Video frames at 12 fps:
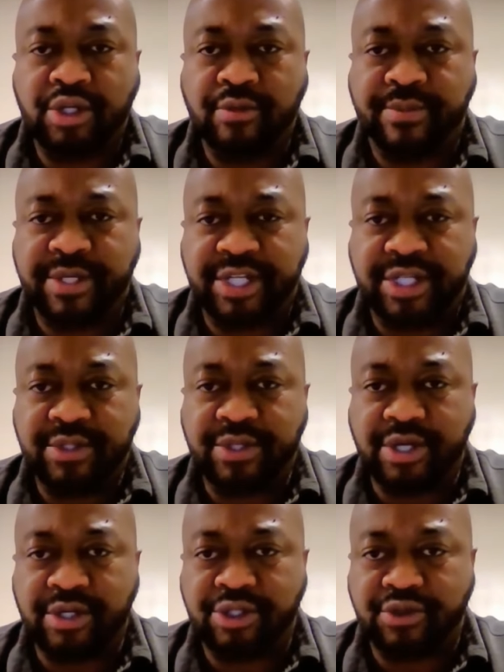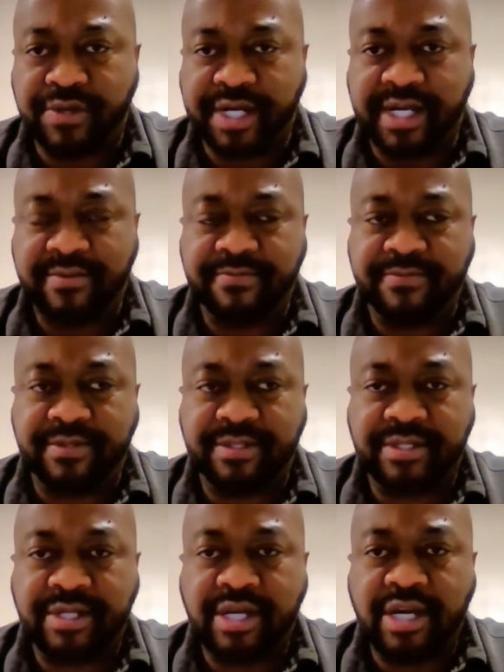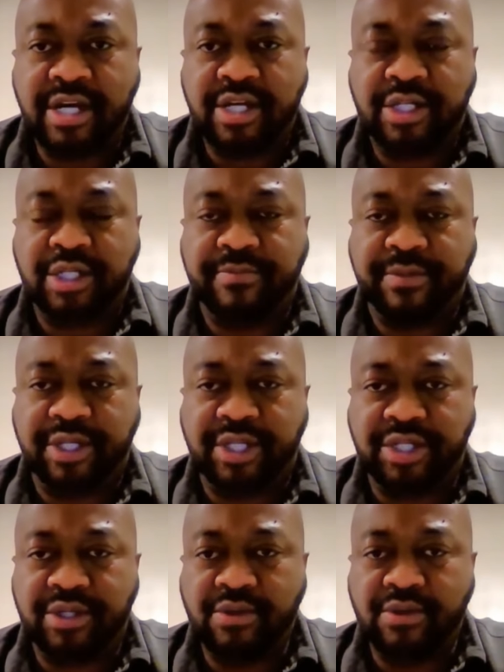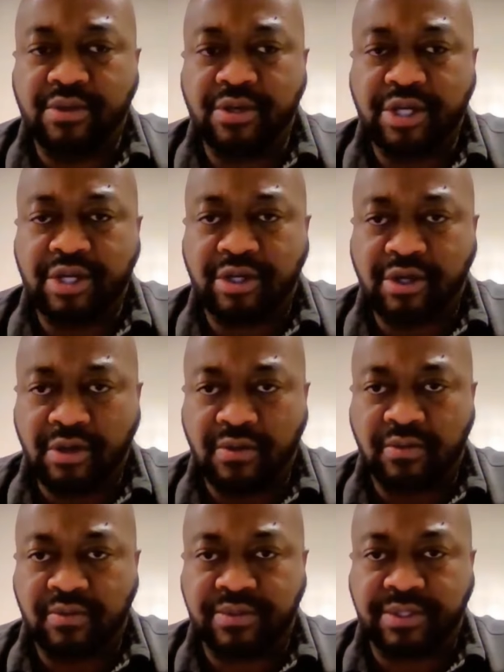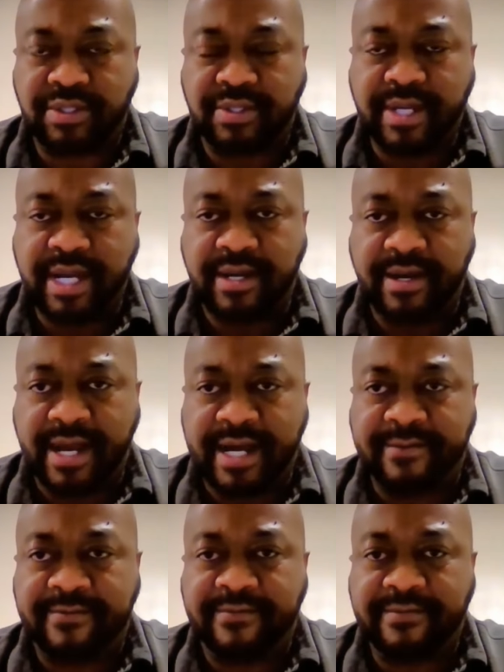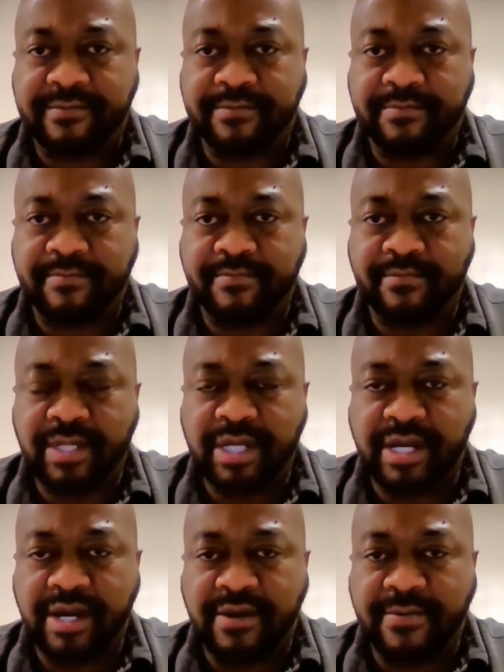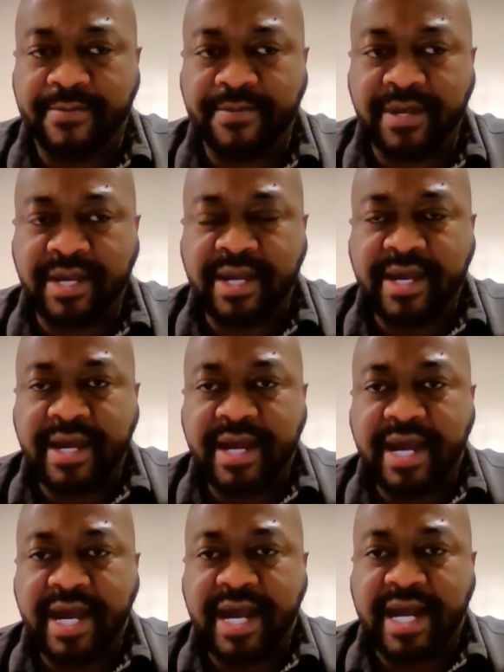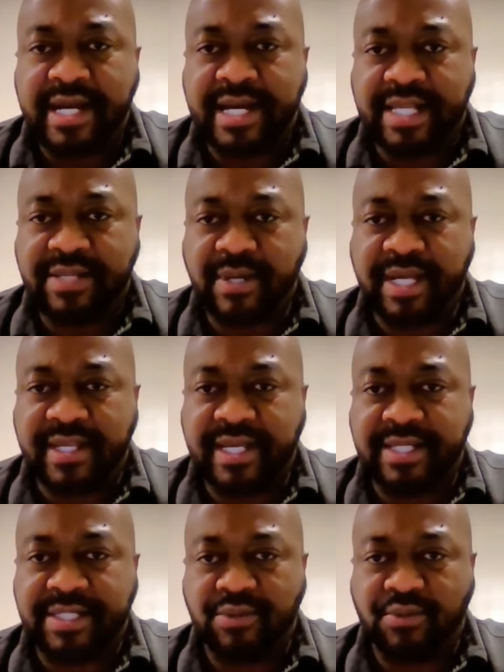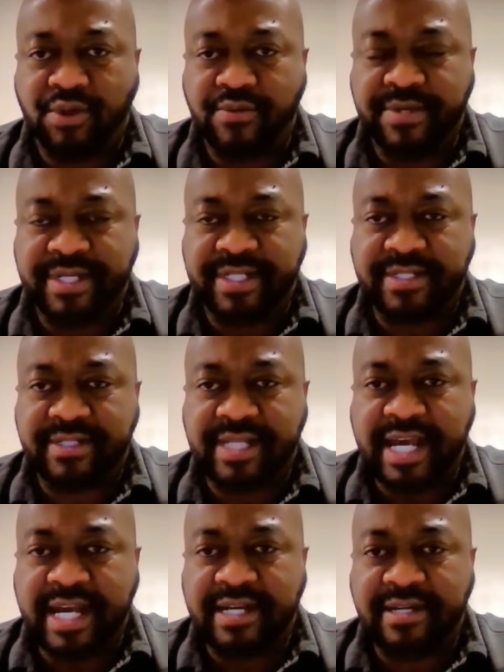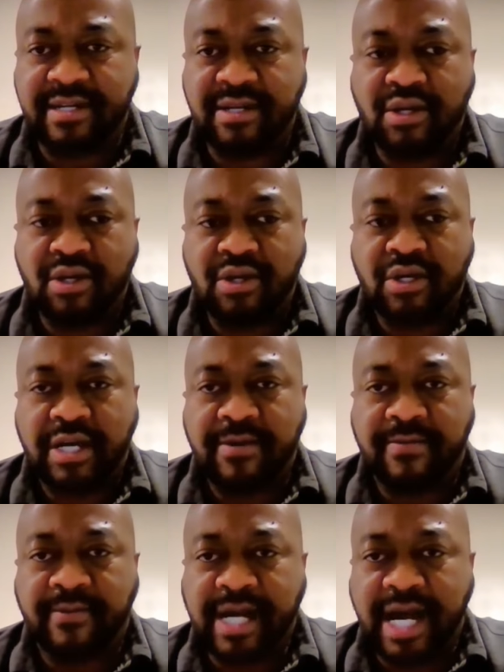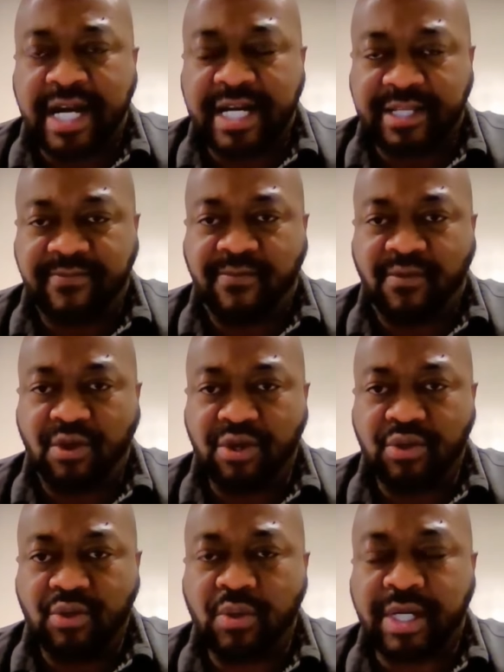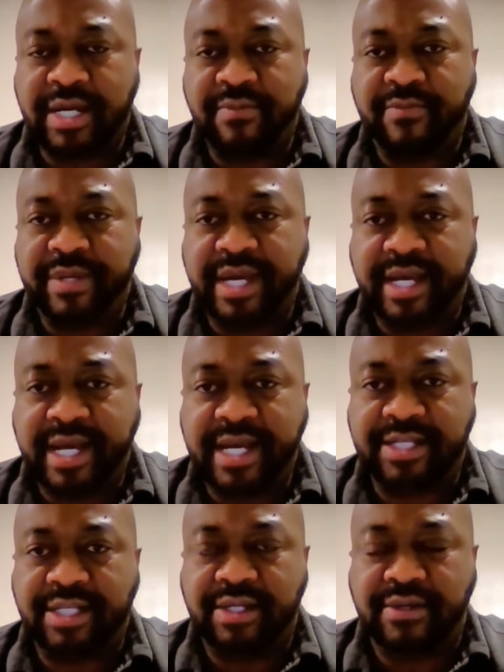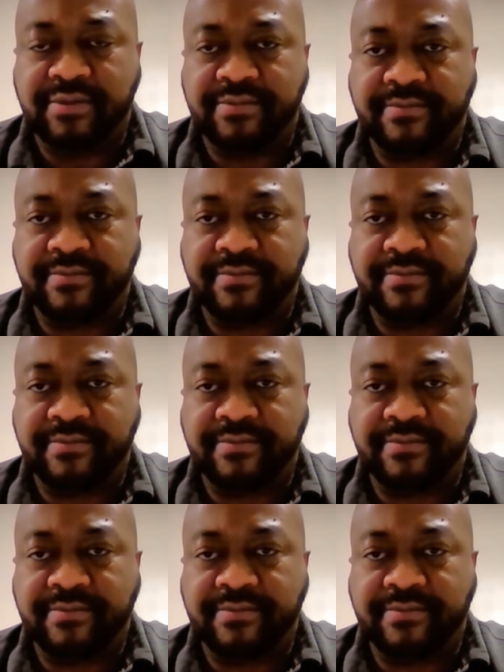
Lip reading: pursue your dreams, to pursue your goals in life, you know? And that's what it says in Romans, that if God is for you, who can be against you?